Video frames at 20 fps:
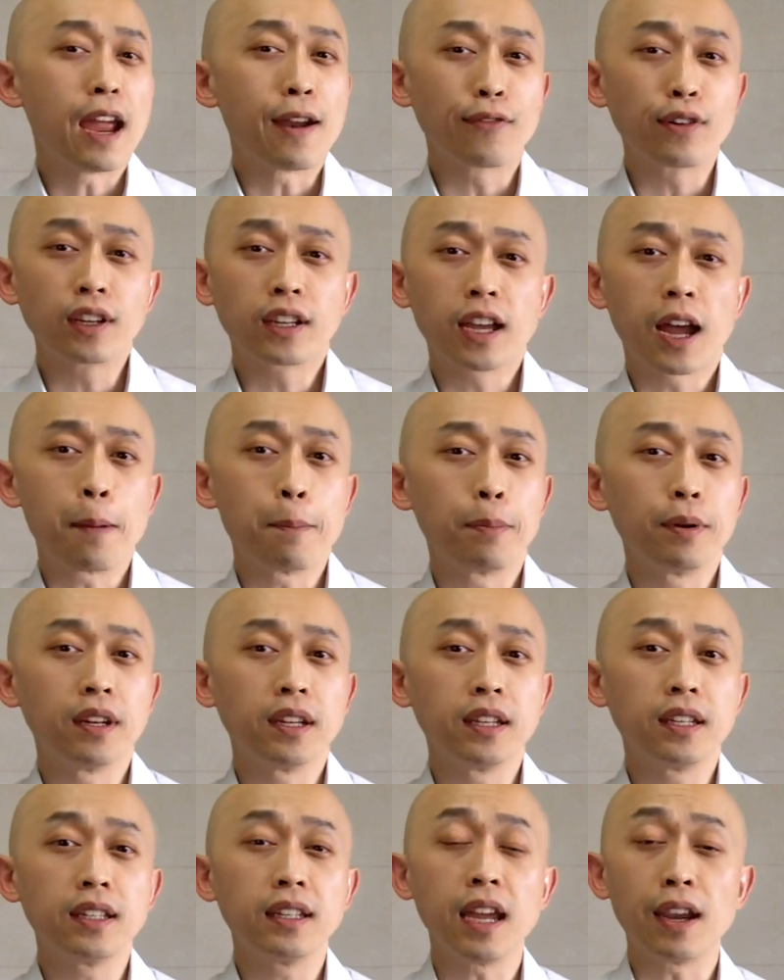every
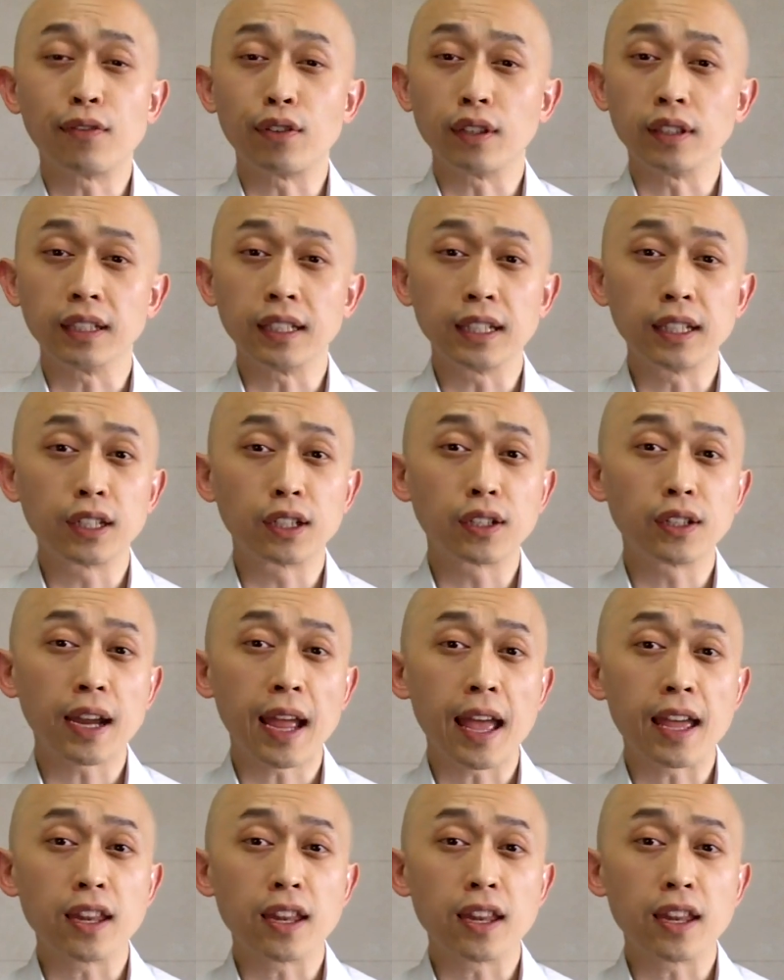company, every leader,